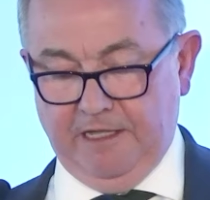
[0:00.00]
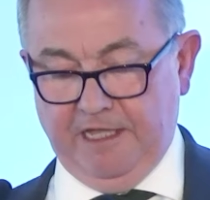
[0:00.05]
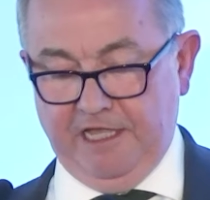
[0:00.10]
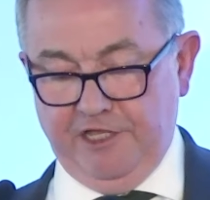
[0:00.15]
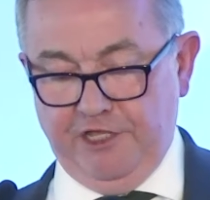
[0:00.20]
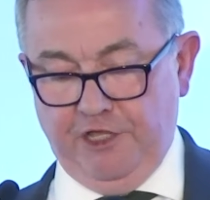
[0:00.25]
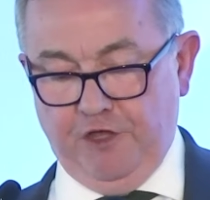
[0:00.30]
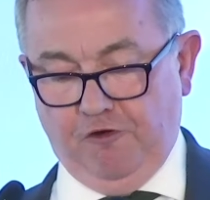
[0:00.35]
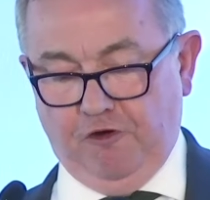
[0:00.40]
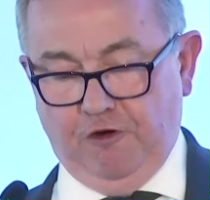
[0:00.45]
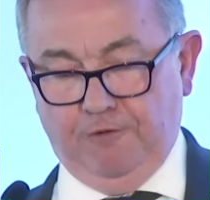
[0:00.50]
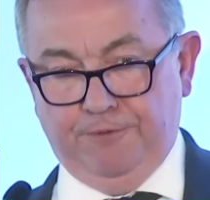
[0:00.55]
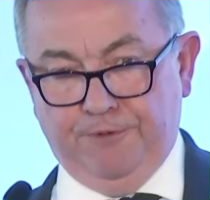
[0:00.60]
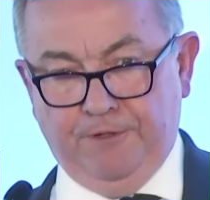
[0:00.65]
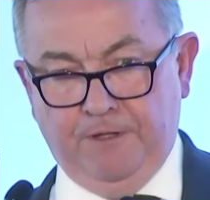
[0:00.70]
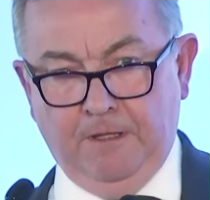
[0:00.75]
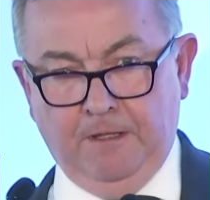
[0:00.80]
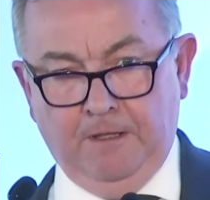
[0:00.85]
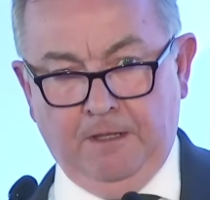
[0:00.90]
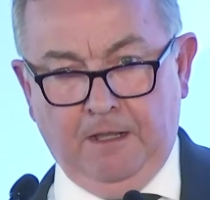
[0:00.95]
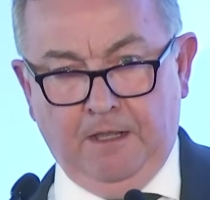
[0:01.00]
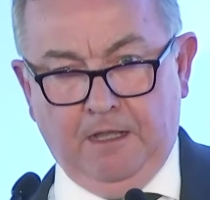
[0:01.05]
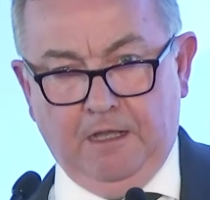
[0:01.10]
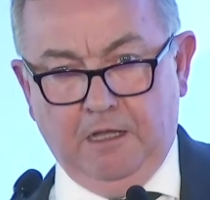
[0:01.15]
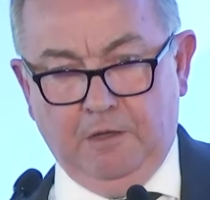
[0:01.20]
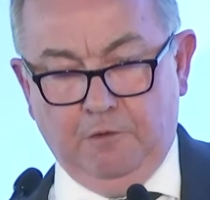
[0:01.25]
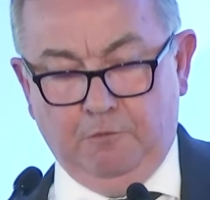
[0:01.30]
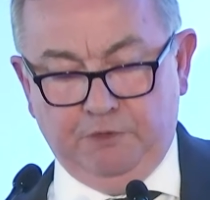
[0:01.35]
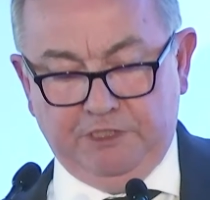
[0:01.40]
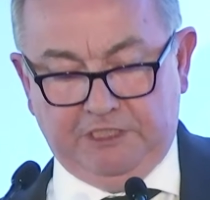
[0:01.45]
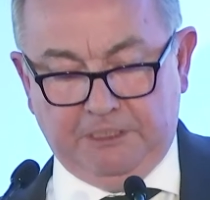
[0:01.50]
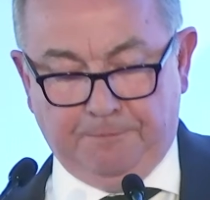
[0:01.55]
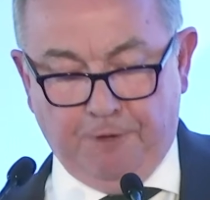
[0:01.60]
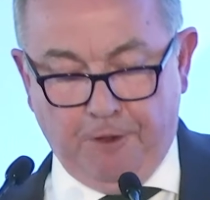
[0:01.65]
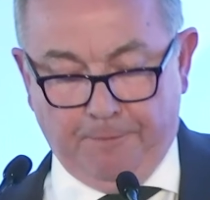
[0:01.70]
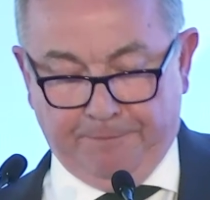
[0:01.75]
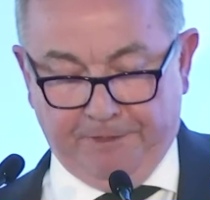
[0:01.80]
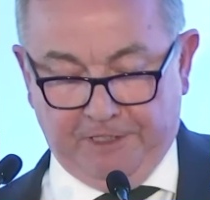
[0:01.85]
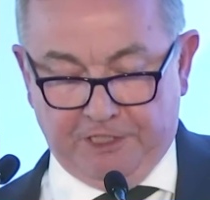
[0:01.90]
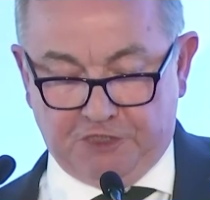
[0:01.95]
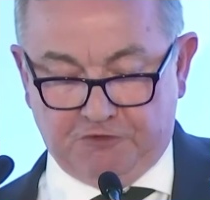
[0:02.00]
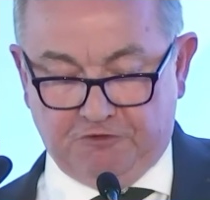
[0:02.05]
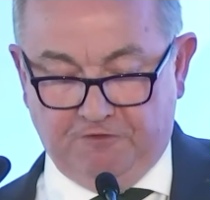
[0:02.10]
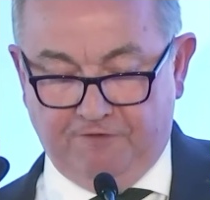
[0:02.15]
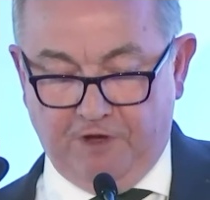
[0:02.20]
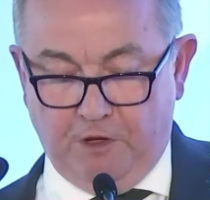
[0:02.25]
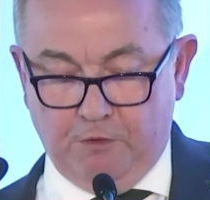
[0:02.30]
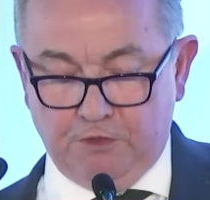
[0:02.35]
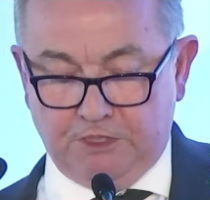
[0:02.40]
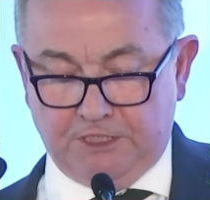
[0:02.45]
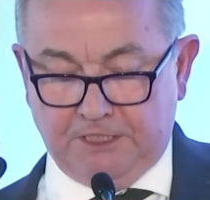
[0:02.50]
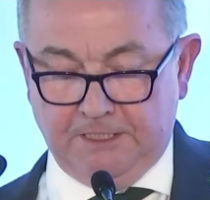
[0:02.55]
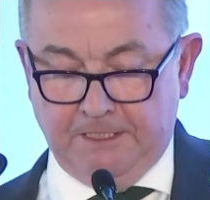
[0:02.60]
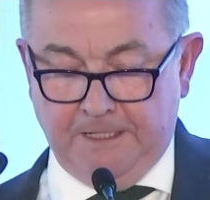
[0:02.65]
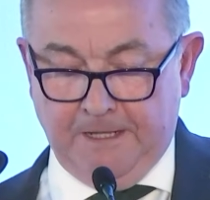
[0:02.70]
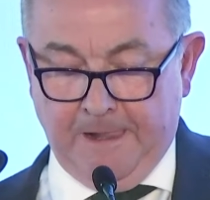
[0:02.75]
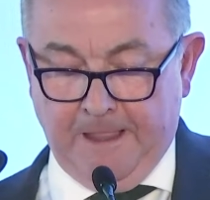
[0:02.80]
in Europe with the populist revolt,